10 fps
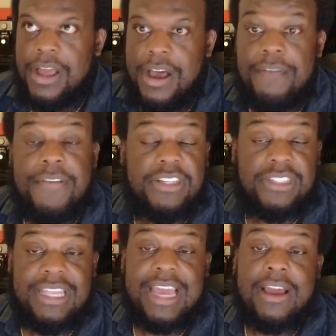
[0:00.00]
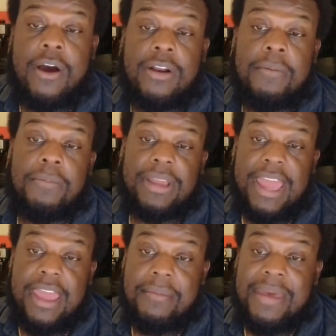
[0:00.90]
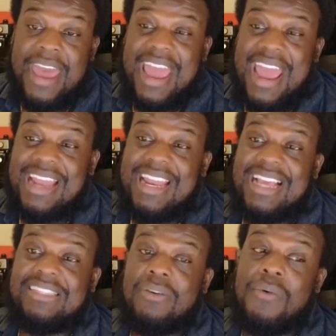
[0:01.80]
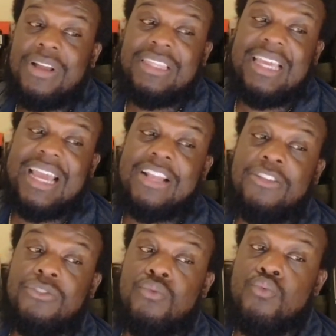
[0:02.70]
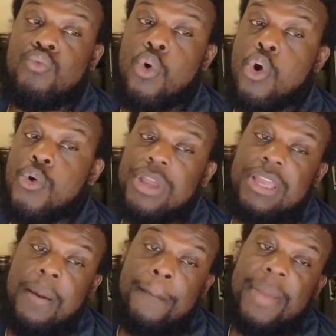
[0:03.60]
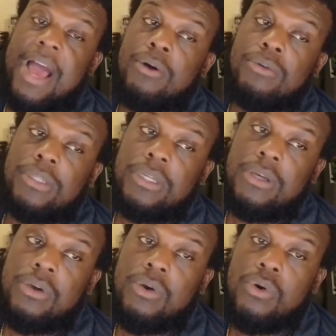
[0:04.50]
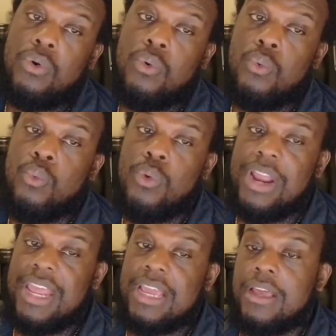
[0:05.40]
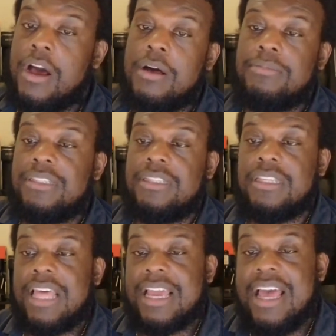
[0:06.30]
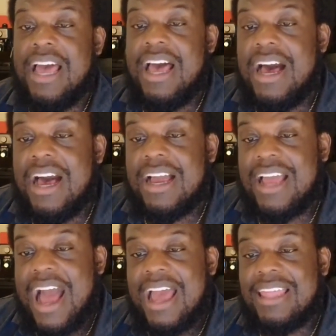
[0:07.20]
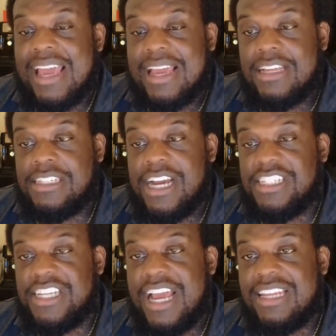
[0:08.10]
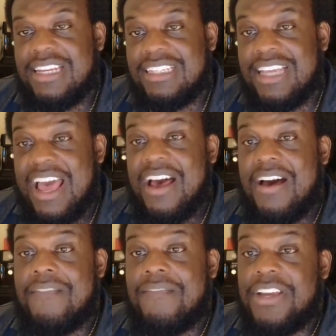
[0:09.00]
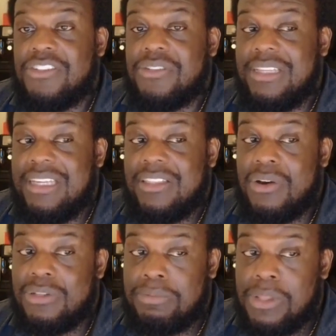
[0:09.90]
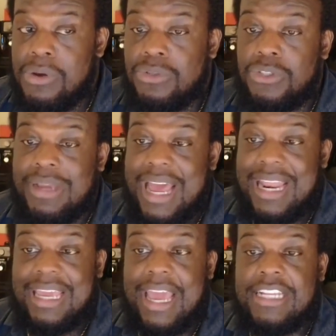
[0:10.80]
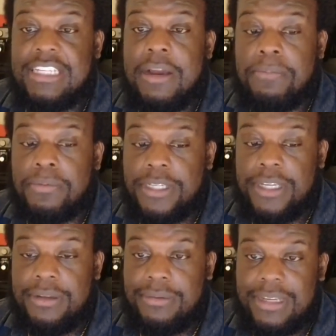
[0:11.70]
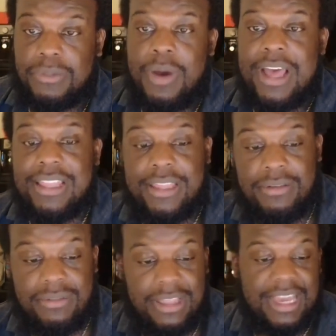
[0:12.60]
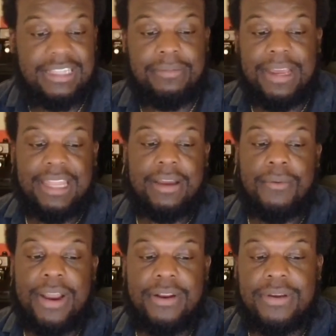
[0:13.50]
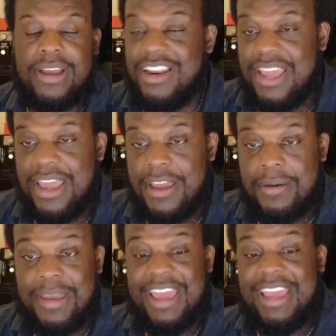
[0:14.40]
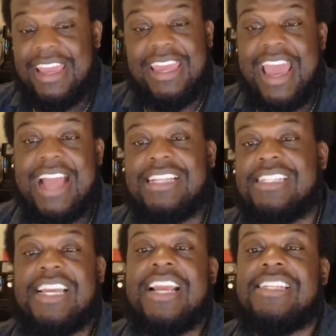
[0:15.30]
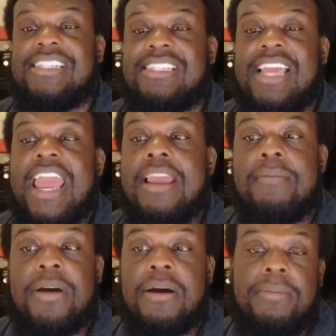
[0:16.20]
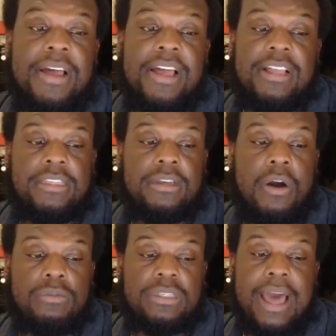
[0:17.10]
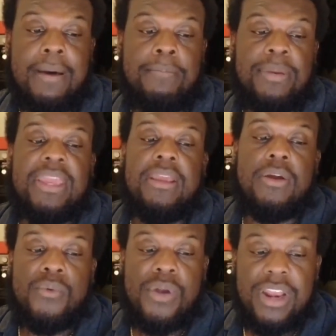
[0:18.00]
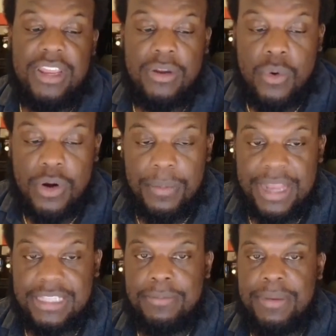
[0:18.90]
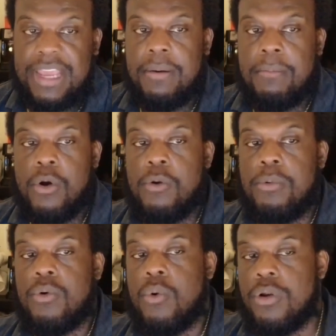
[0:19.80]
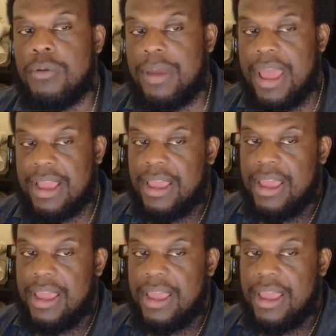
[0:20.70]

eventually that caught up with Cam. And that's the one thing I do worry about when it comes to like a guy like a Josh Allen is eventually those blows do kind of catch up to you. That's why you look at somebody like a Randall Cunningham, he had to change his game up to go stop being a running quarterback to being a mobile quarterback.